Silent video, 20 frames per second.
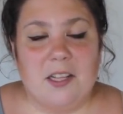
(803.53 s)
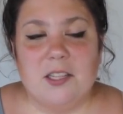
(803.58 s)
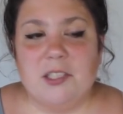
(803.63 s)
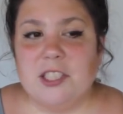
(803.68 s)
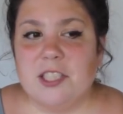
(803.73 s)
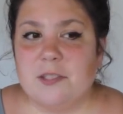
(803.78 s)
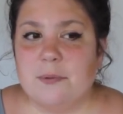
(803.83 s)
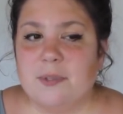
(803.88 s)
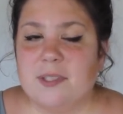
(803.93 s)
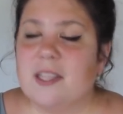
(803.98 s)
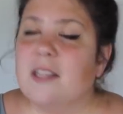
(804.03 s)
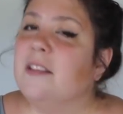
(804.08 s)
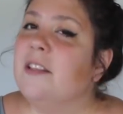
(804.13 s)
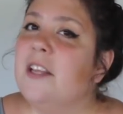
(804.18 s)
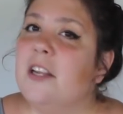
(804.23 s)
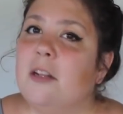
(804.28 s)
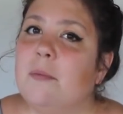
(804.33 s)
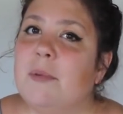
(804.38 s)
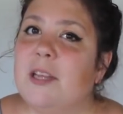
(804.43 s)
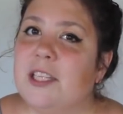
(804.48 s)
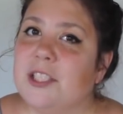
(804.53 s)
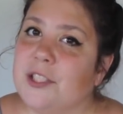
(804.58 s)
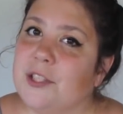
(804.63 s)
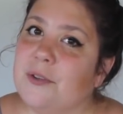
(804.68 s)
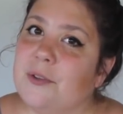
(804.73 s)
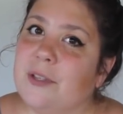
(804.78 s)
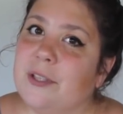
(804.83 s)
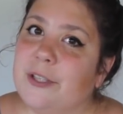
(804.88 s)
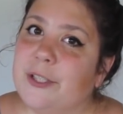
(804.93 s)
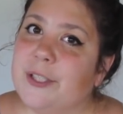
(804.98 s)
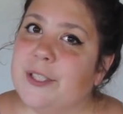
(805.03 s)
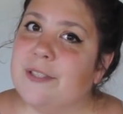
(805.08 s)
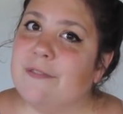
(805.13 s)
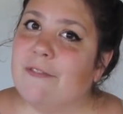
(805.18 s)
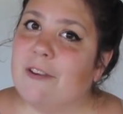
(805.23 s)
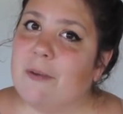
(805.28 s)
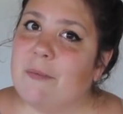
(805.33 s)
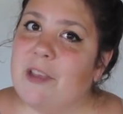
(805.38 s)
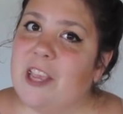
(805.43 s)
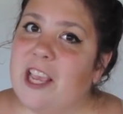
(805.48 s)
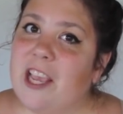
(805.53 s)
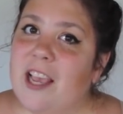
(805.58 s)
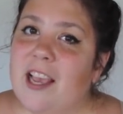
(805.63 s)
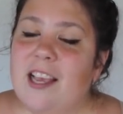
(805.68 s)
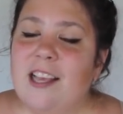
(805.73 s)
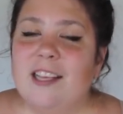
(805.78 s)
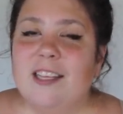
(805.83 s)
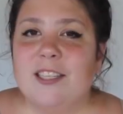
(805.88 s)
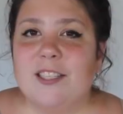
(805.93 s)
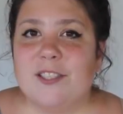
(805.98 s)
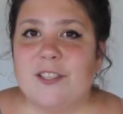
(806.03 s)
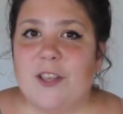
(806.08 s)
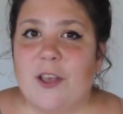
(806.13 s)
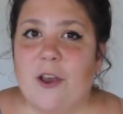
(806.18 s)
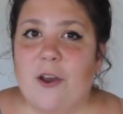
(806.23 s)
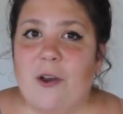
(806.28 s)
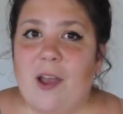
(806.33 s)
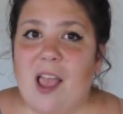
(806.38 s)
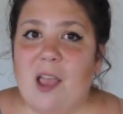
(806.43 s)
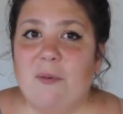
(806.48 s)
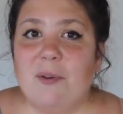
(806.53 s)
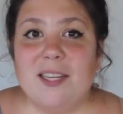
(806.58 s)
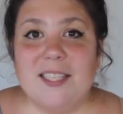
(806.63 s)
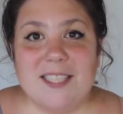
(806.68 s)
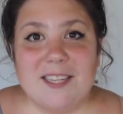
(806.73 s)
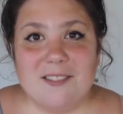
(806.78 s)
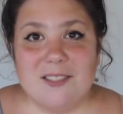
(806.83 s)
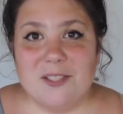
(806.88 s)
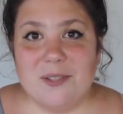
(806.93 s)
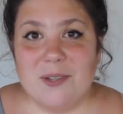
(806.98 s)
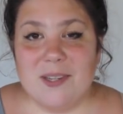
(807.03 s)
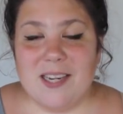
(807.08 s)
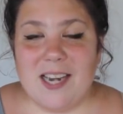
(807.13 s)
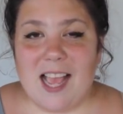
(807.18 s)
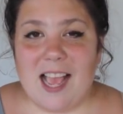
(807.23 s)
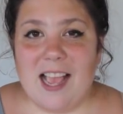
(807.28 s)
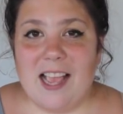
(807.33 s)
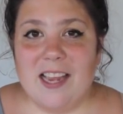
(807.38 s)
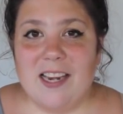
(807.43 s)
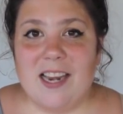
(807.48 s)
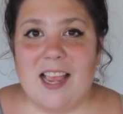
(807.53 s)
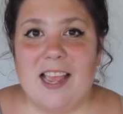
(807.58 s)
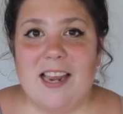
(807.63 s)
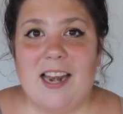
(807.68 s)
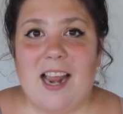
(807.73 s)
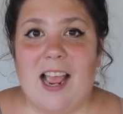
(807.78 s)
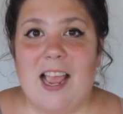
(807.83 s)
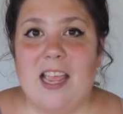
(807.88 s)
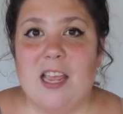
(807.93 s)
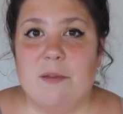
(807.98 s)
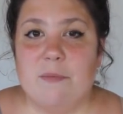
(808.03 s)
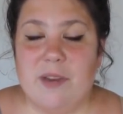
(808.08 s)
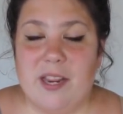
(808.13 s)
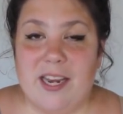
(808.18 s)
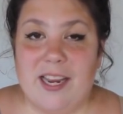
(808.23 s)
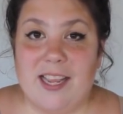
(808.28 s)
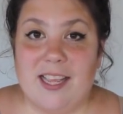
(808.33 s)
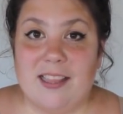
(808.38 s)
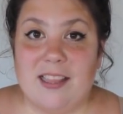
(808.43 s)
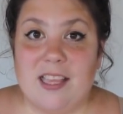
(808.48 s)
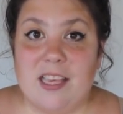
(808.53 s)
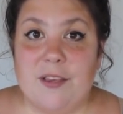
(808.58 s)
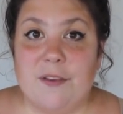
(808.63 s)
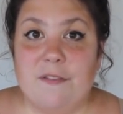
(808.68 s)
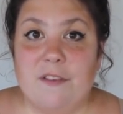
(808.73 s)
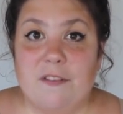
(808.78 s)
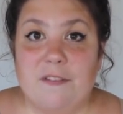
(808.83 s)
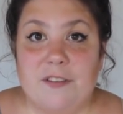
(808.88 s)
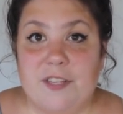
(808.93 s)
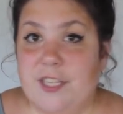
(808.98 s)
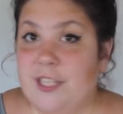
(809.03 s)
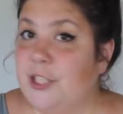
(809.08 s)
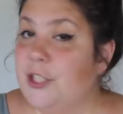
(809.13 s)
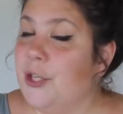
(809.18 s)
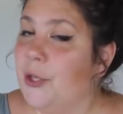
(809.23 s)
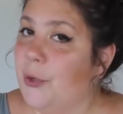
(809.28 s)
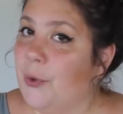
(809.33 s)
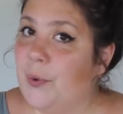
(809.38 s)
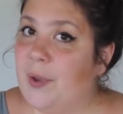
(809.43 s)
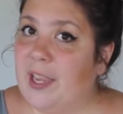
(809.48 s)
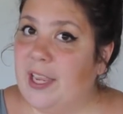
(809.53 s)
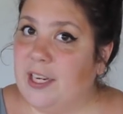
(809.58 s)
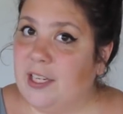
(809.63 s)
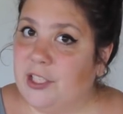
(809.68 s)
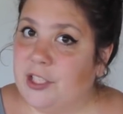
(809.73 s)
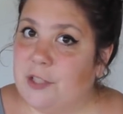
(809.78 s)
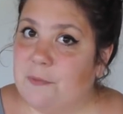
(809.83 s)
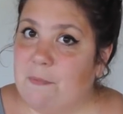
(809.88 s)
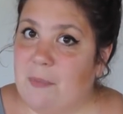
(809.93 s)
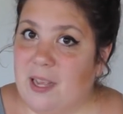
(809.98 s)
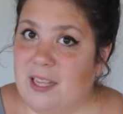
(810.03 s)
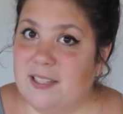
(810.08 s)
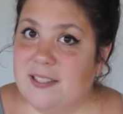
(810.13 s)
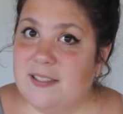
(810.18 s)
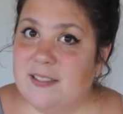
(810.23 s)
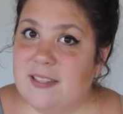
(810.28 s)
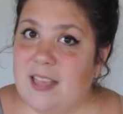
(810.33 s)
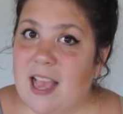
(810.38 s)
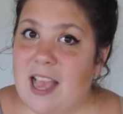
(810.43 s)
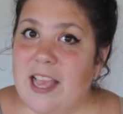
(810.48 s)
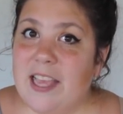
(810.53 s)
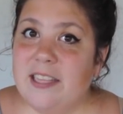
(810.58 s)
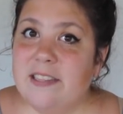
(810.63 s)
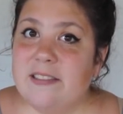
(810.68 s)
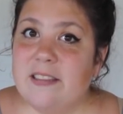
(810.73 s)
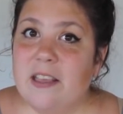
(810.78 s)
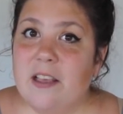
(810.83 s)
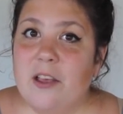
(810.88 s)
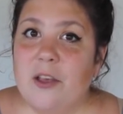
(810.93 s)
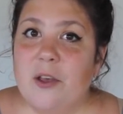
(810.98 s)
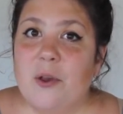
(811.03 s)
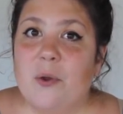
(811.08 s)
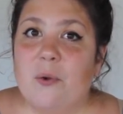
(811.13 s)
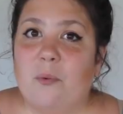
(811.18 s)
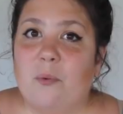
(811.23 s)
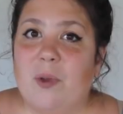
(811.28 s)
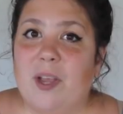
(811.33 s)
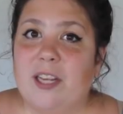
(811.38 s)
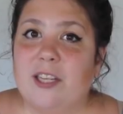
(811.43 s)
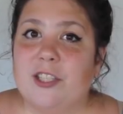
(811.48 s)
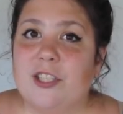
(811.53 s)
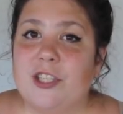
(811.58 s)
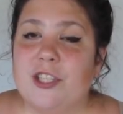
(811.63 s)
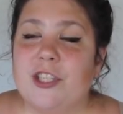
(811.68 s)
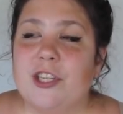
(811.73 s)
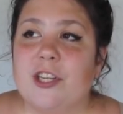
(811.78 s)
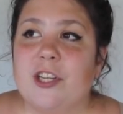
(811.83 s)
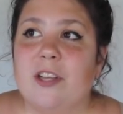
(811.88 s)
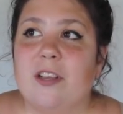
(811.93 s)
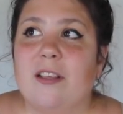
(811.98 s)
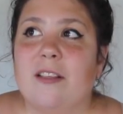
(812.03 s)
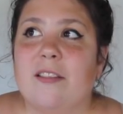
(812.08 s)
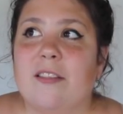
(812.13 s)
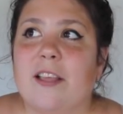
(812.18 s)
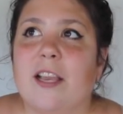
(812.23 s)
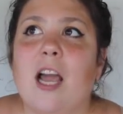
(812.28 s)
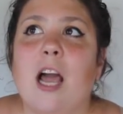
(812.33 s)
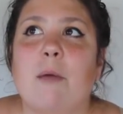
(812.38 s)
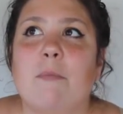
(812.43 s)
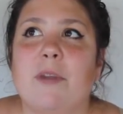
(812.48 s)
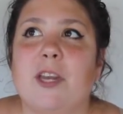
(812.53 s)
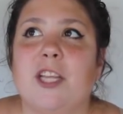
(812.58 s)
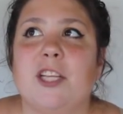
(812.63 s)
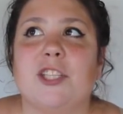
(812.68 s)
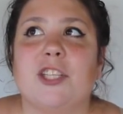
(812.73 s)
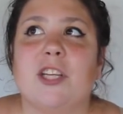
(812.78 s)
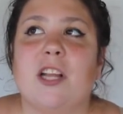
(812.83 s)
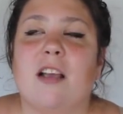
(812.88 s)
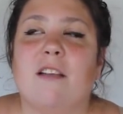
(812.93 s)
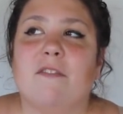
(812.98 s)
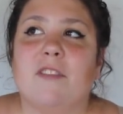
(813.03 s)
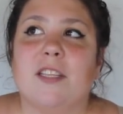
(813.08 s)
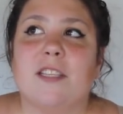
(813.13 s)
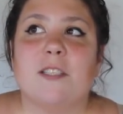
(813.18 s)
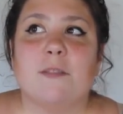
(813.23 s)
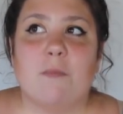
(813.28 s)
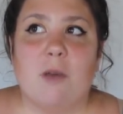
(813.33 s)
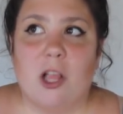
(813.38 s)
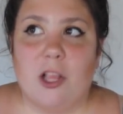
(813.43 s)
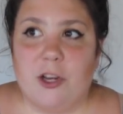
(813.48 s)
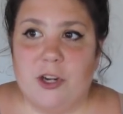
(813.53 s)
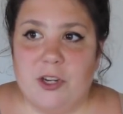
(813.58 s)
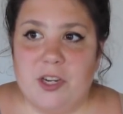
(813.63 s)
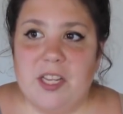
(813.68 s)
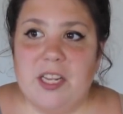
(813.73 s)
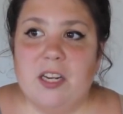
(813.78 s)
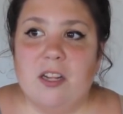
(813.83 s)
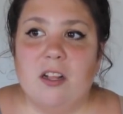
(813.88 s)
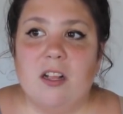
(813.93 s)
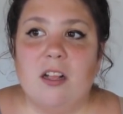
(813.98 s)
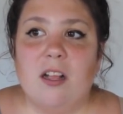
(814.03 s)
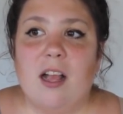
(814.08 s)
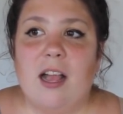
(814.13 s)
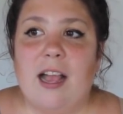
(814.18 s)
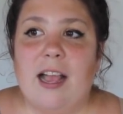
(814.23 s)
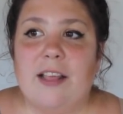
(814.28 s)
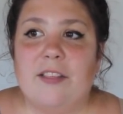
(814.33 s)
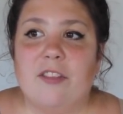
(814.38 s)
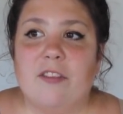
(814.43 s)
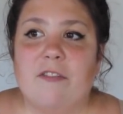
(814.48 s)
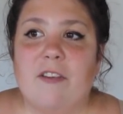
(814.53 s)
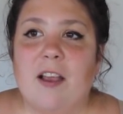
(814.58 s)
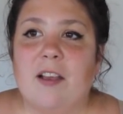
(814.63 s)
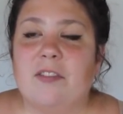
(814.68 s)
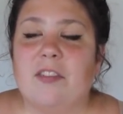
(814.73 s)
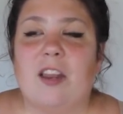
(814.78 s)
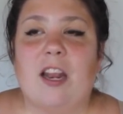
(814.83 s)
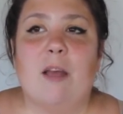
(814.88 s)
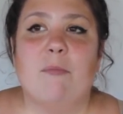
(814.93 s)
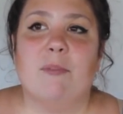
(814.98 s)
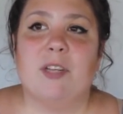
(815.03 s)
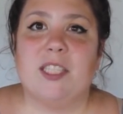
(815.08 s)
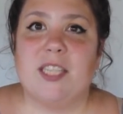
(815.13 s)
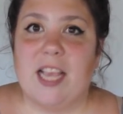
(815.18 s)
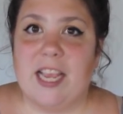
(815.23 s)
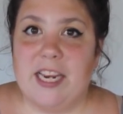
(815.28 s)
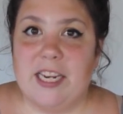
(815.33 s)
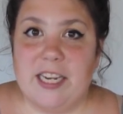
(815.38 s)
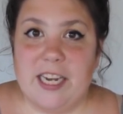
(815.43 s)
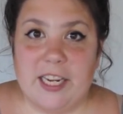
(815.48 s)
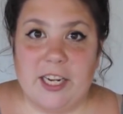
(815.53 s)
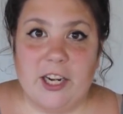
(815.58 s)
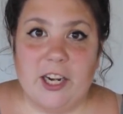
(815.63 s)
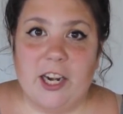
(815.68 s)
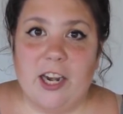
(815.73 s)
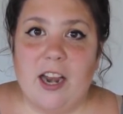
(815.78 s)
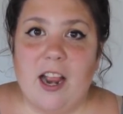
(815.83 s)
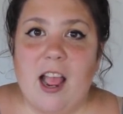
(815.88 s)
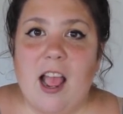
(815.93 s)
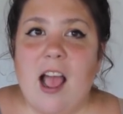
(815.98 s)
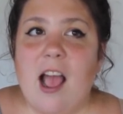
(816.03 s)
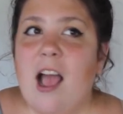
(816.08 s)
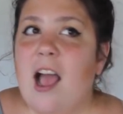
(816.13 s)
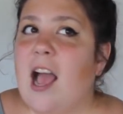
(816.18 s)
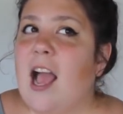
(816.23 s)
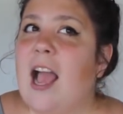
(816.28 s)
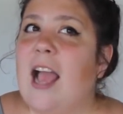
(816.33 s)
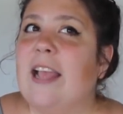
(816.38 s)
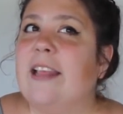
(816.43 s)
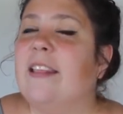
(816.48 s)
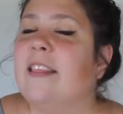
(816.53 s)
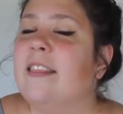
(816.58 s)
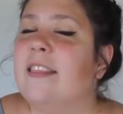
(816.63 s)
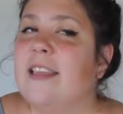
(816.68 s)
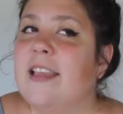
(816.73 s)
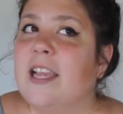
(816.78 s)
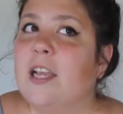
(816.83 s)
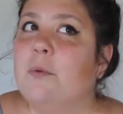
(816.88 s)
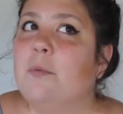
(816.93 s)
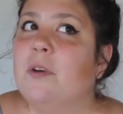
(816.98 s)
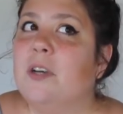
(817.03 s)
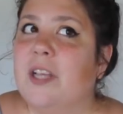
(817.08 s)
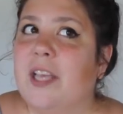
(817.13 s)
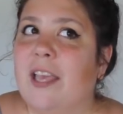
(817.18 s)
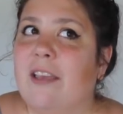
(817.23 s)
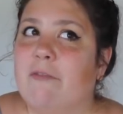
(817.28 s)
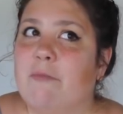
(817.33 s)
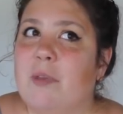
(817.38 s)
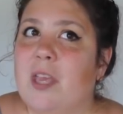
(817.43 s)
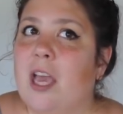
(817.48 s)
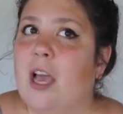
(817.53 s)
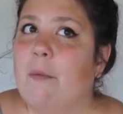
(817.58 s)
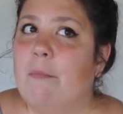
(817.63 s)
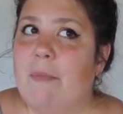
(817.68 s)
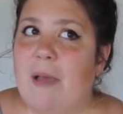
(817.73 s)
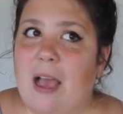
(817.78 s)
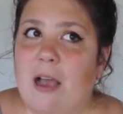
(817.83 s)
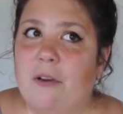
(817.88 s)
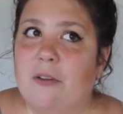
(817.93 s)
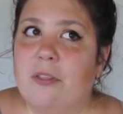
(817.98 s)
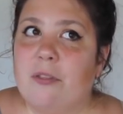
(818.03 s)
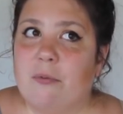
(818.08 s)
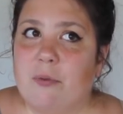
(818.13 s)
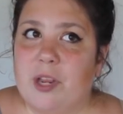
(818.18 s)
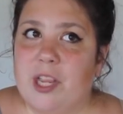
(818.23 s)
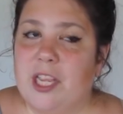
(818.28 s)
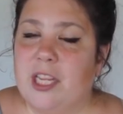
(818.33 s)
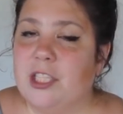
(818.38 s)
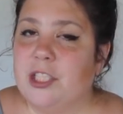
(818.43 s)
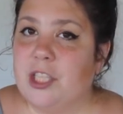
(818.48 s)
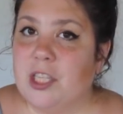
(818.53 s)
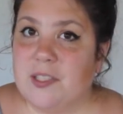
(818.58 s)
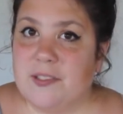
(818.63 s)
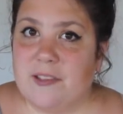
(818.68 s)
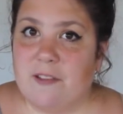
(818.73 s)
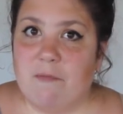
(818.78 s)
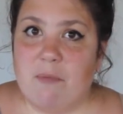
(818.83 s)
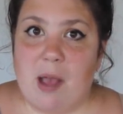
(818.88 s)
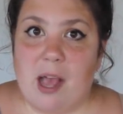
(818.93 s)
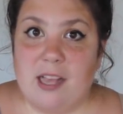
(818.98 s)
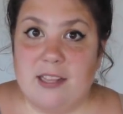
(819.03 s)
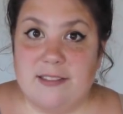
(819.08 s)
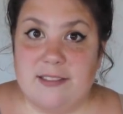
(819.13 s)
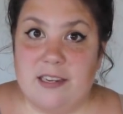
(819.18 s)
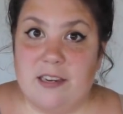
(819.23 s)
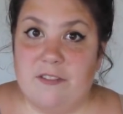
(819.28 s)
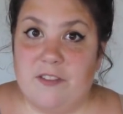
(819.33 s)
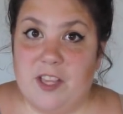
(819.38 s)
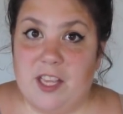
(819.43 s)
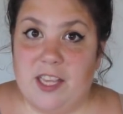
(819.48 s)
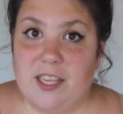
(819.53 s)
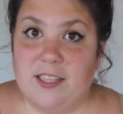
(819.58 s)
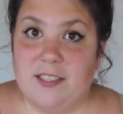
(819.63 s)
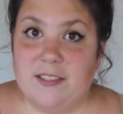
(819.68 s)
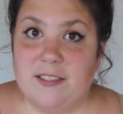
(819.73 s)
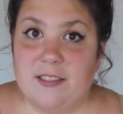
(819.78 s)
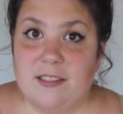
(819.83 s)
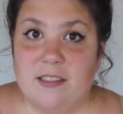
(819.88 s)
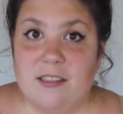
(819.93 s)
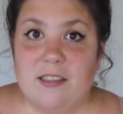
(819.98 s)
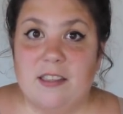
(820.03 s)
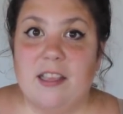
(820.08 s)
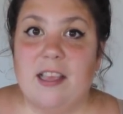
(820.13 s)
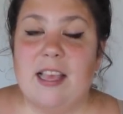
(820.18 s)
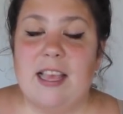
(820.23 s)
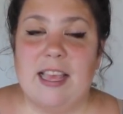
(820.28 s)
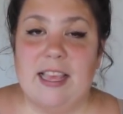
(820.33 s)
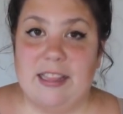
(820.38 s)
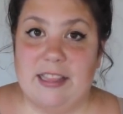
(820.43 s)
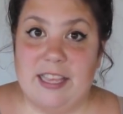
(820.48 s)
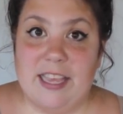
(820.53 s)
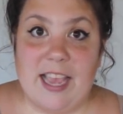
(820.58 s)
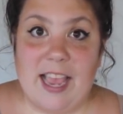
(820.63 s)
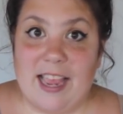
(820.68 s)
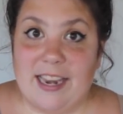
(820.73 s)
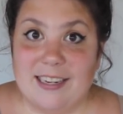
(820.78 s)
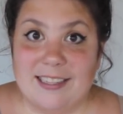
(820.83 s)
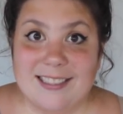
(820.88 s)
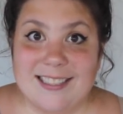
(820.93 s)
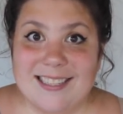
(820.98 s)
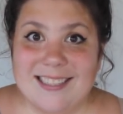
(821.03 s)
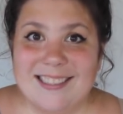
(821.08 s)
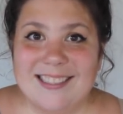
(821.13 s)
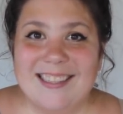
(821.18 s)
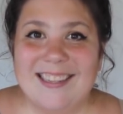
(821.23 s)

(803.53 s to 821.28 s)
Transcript: It just was a little bit too loose for me, so I went down to a 9, and I am knitting the 52-inch bust size, which the combination of the smaller needle and the fact that I'm a tight knitter, I think will give me about 3 inches of positive ease in the end.